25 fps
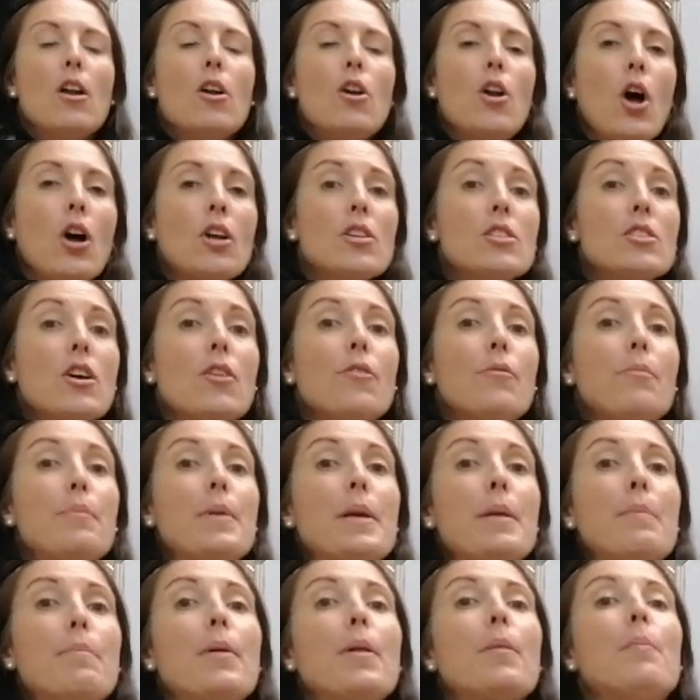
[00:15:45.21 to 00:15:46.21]
Lots of
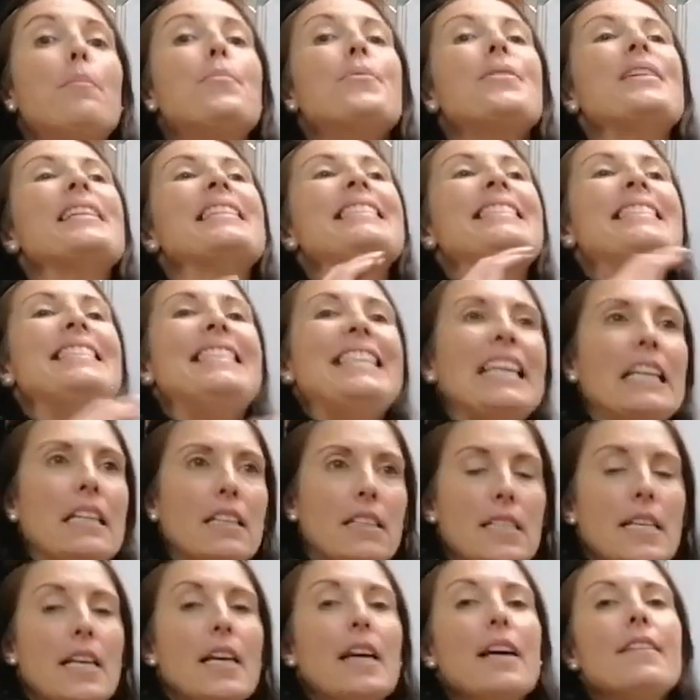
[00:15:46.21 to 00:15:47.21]
people
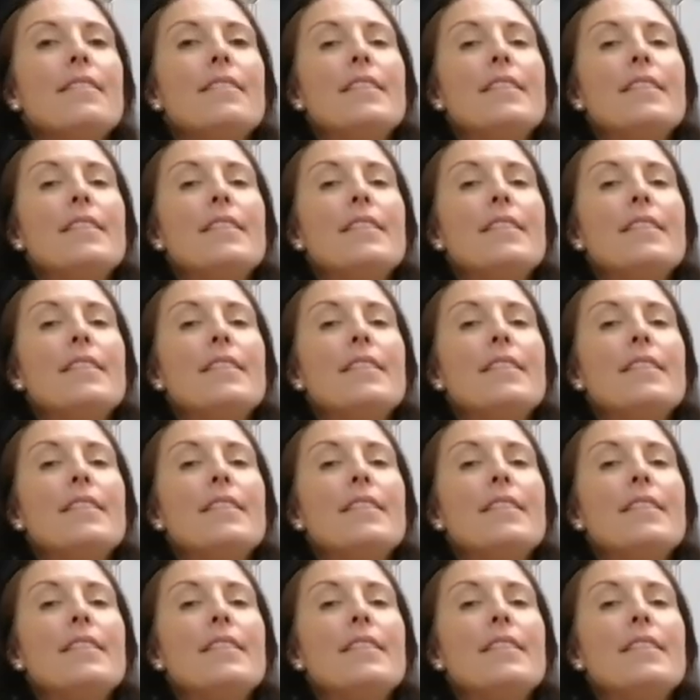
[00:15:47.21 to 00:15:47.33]
predict